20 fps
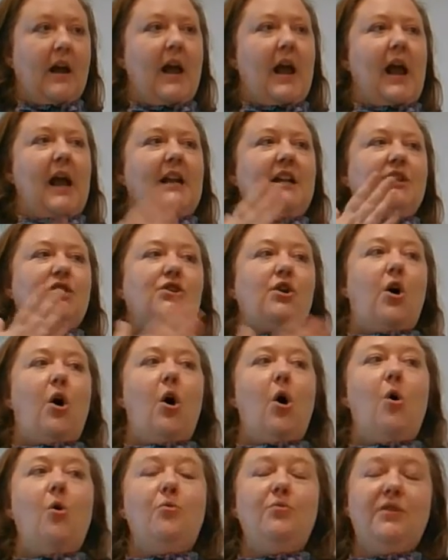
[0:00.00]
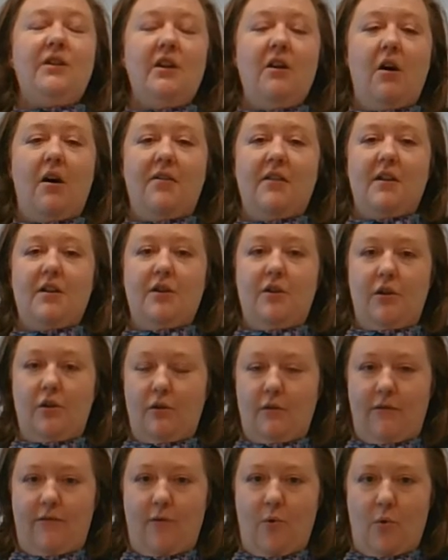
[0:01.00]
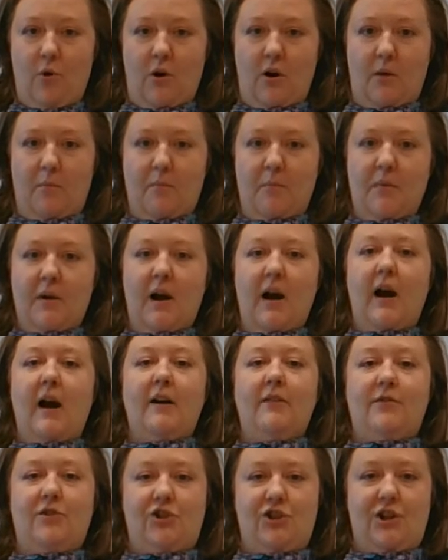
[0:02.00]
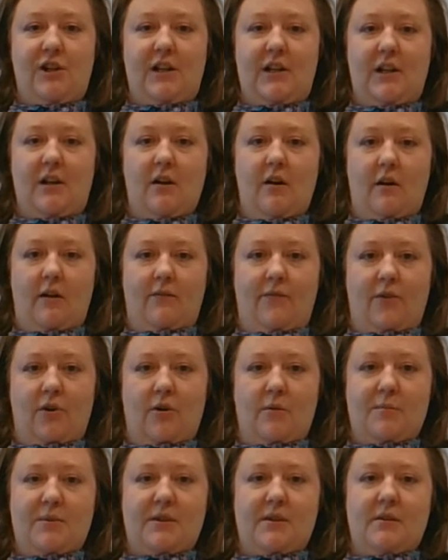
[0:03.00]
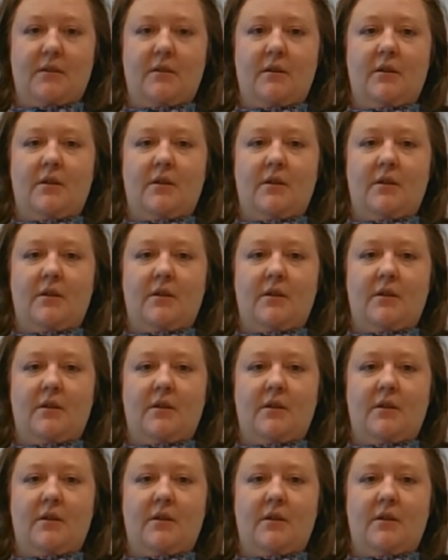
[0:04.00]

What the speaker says: and it's only on the new form of GER verbs.